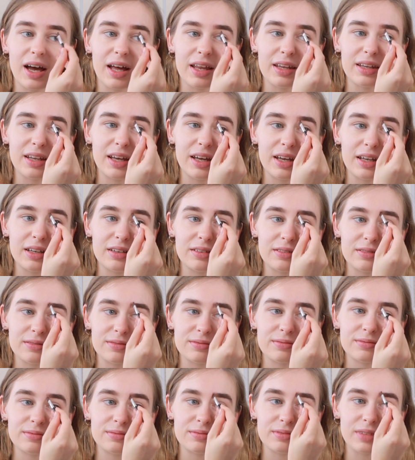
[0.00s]
and
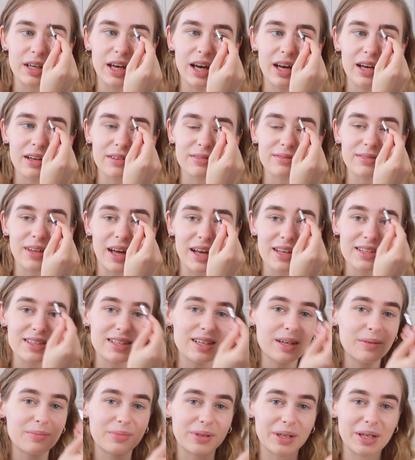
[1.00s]
then yeah,
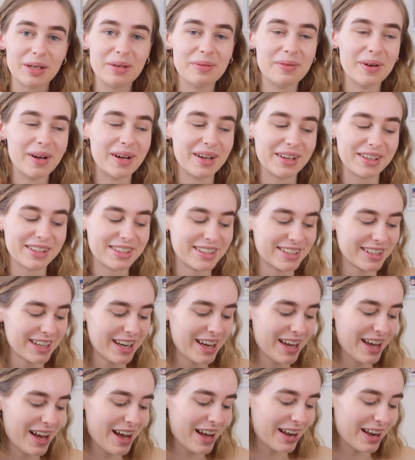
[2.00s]
that's it pretty much.